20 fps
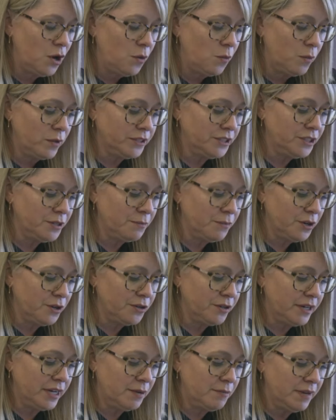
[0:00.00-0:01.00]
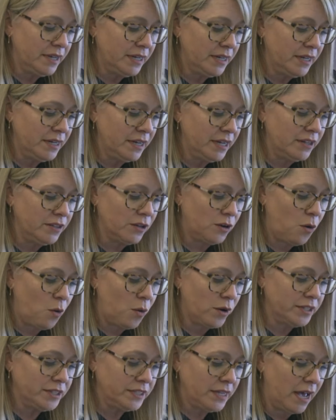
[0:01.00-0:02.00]
was the murder committed in the
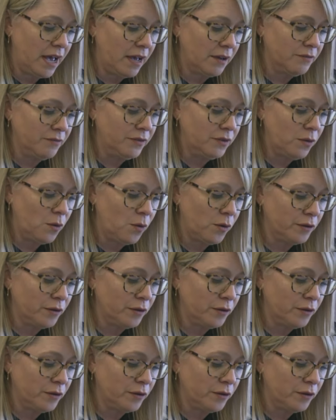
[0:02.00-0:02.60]
course of,